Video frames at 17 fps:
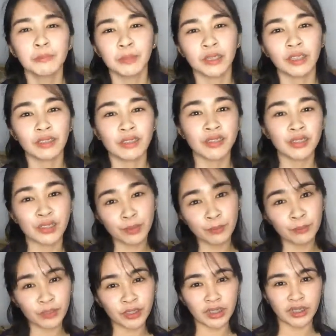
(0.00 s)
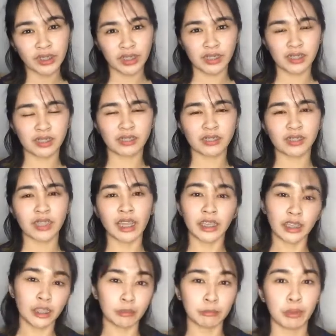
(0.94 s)
because someone is
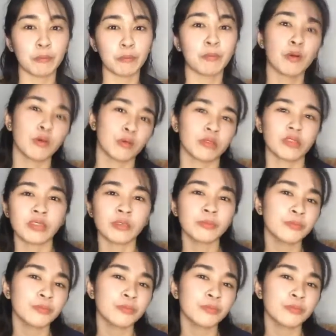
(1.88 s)
liking my post,